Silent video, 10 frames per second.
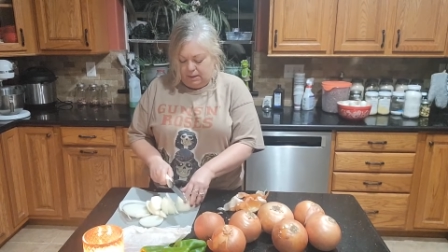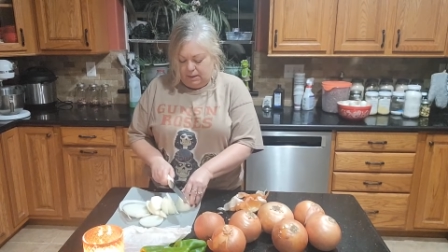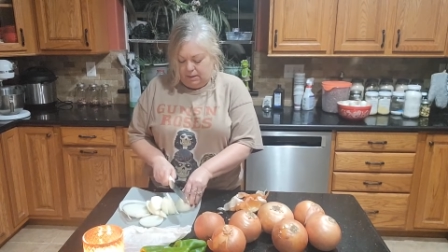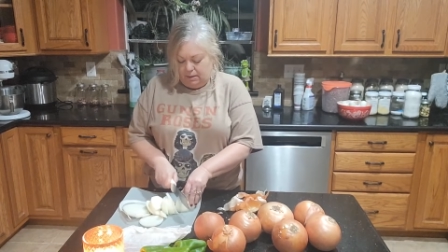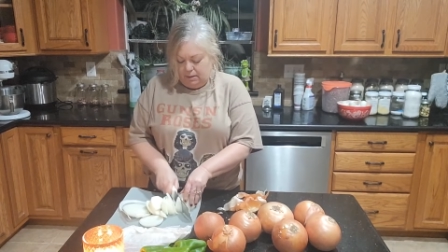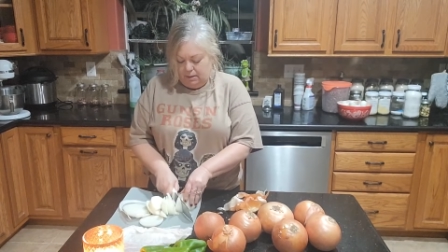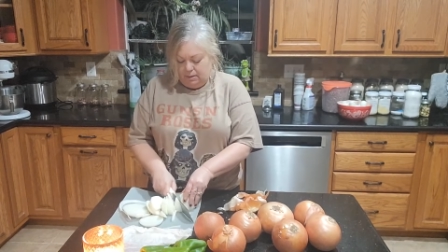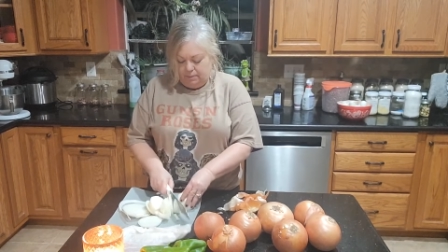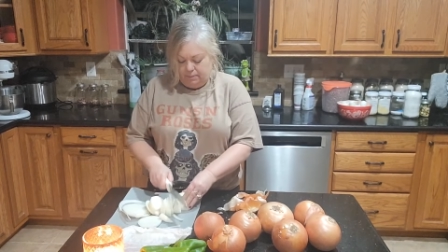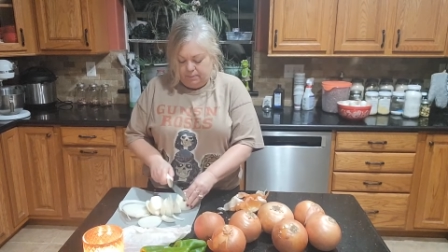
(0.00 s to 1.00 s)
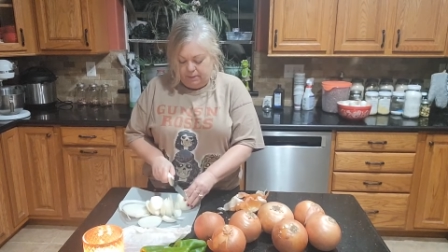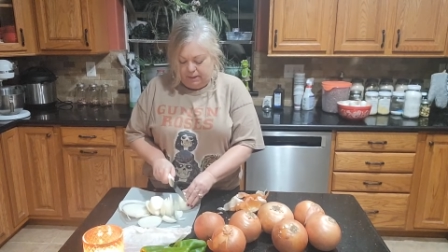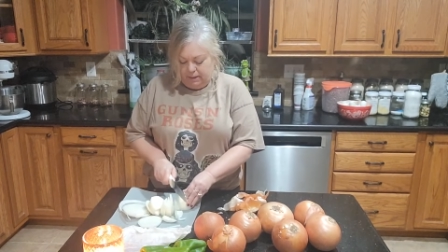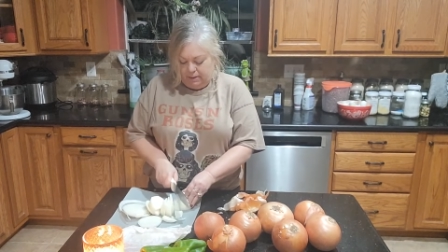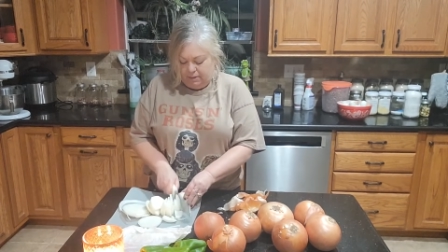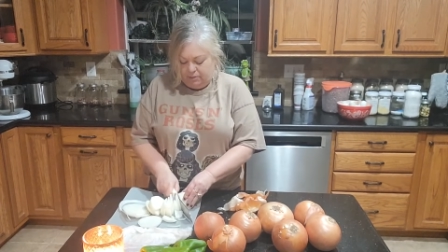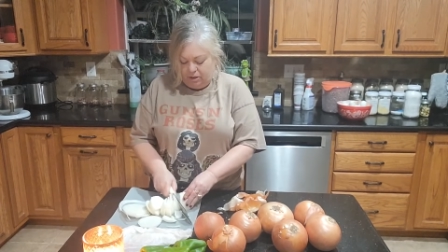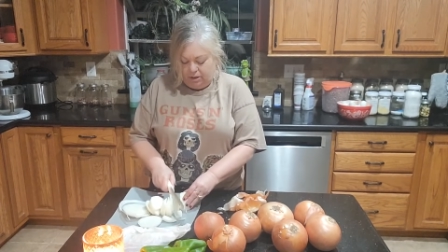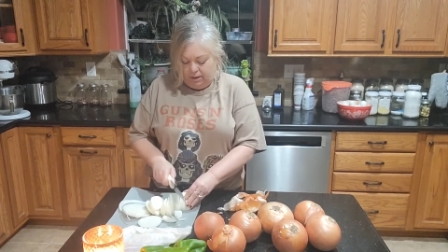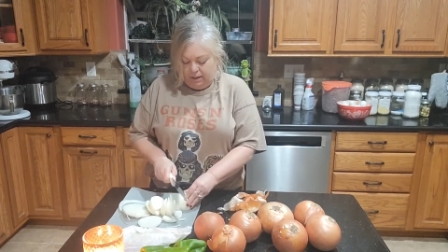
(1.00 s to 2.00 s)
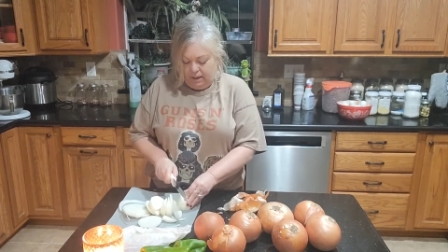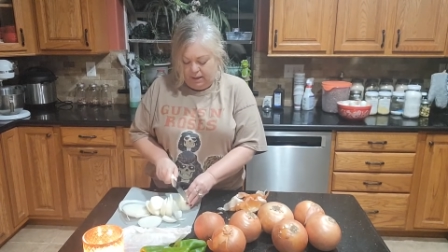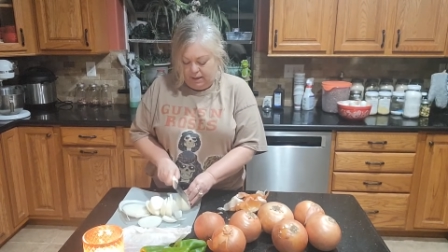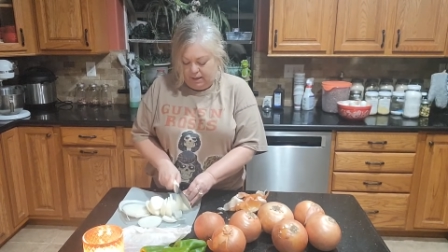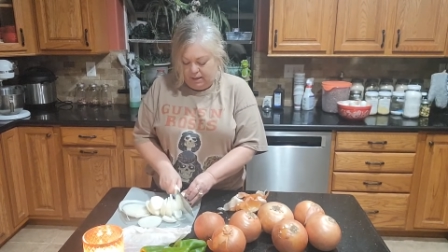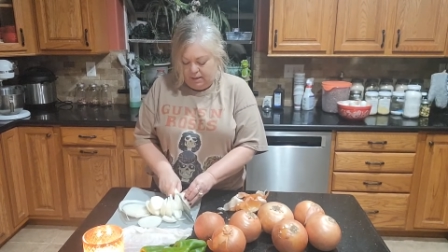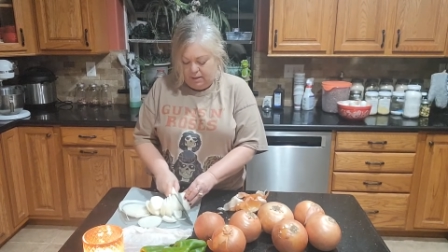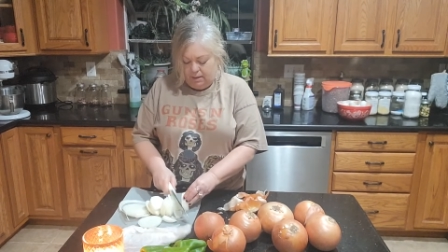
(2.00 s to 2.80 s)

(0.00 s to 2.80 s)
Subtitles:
and my aunt Donna Kay